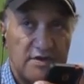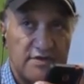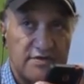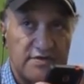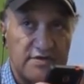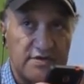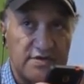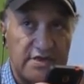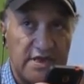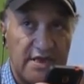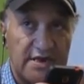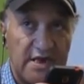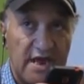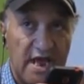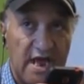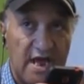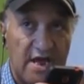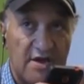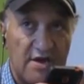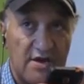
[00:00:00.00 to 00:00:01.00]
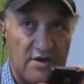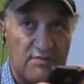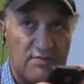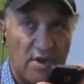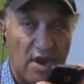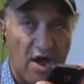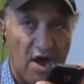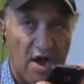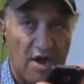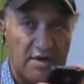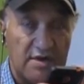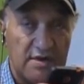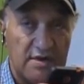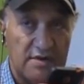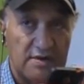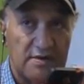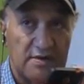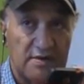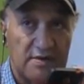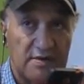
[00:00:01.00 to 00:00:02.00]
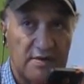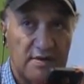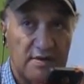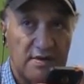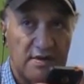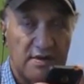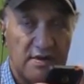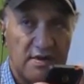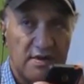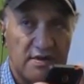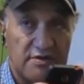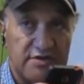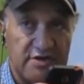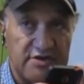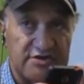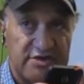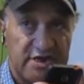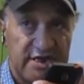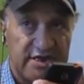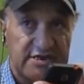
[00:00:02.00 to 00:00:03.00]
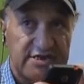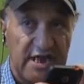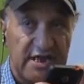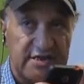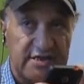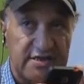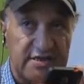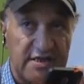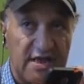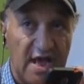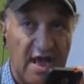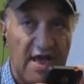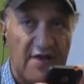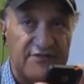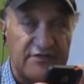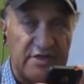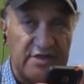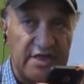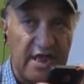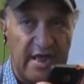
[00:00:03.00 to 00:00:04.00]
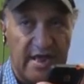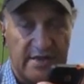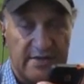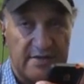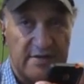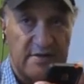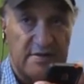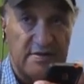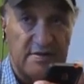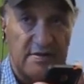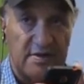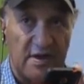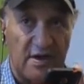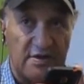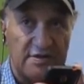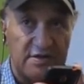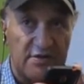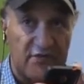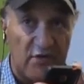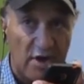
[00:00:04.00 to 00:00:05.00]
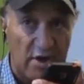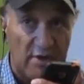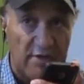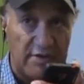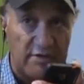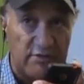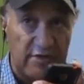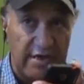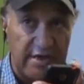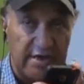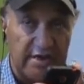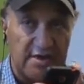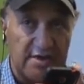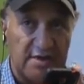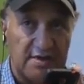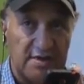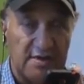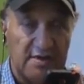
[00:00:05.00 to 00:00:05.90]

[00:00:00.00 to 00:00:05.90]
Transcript: to that HAUHAU block, to see that after that, on the following week.